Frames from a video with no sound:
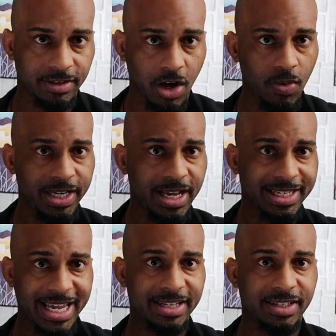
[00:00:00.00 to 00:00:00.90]
going
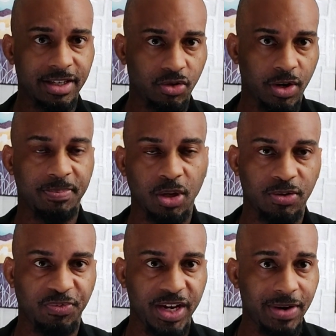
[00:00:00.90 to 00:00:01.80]
against the
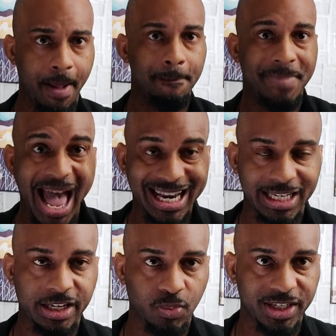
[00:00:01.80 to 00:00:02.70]
cryptosphere and
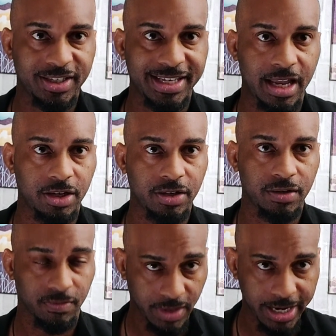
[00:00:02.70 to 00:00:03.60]
battling with
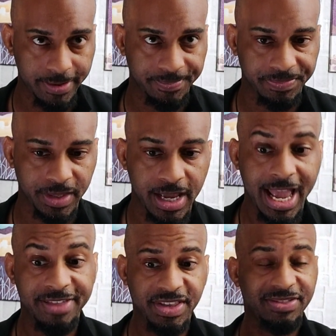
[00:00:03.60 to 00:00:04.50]
Stellar, right?
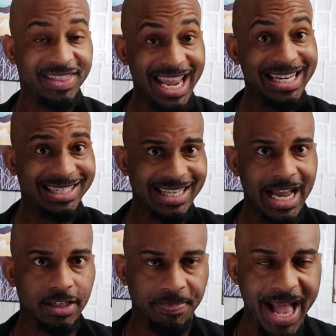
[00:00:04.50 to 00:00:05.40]
And then they
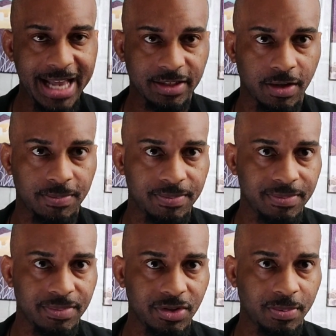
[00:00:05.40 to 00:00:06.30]
decide to pass
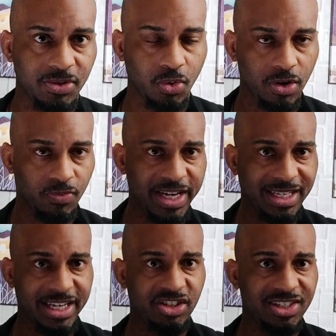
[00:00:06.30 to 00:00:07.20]
some sort of
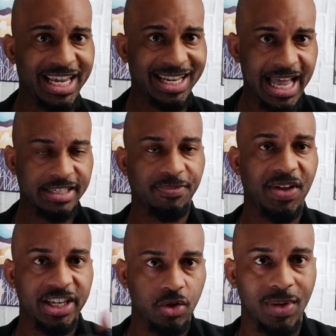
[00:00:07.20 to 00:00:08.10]
regulations that
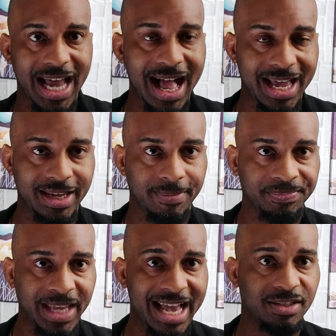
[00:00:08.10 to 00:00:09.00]
classify you and I
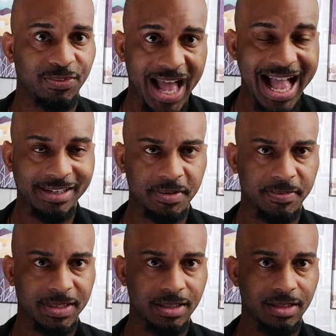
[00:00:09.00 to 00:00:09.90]
as
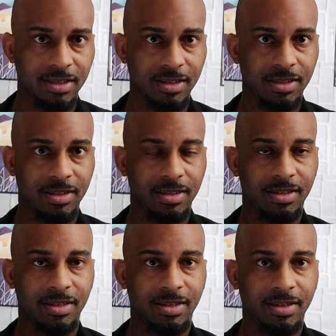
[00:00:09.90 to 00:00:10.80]
VAS.
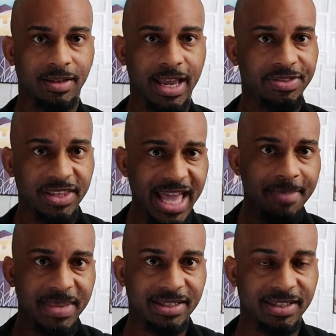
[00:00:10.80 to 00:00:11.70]
And then
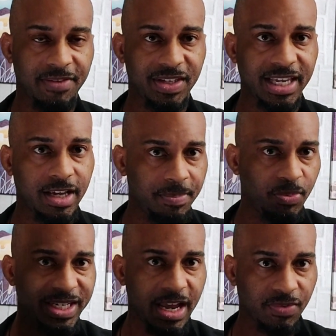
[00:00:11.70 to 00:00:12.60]
that messes everything up,
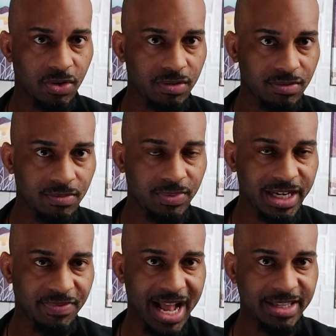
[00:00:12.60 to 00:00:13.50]
but we never
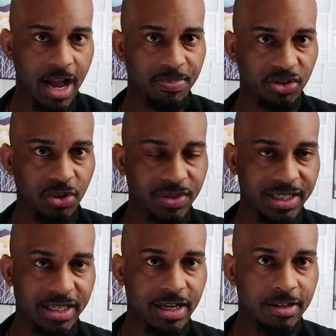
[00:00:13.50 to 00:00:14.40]
had the
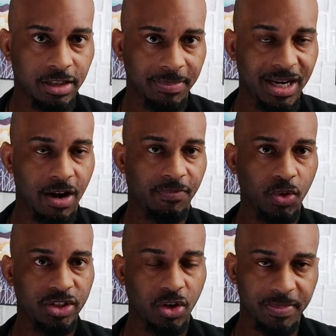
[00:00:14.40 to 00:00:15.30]
opportunity to make our
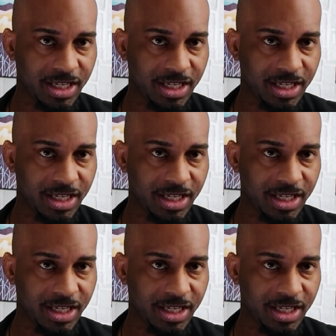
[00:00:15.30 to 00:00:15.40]
voice heard